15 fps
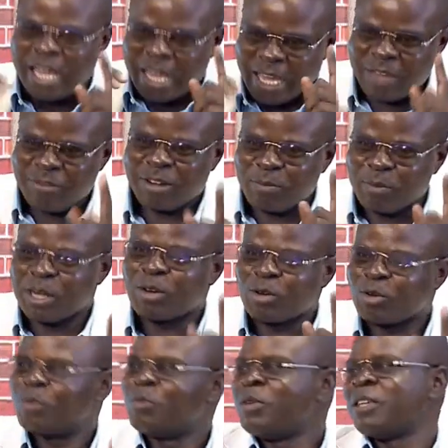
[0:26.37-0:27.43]
everybody
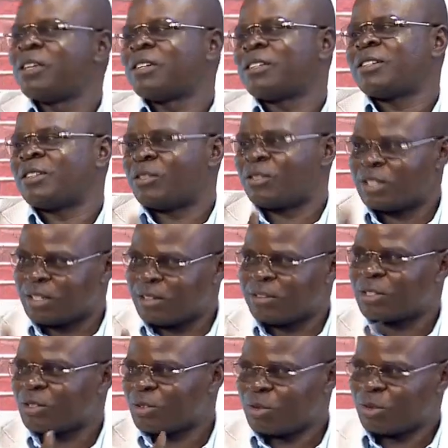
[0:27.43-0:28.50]
would be on
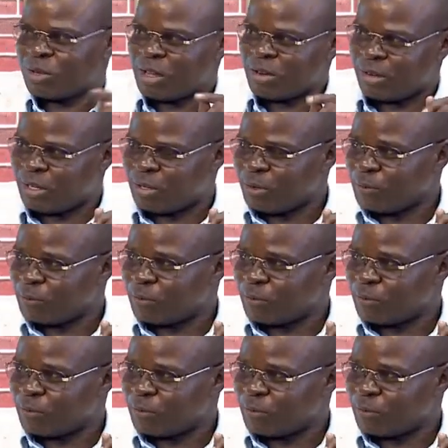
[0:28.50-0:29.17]
television or the radio.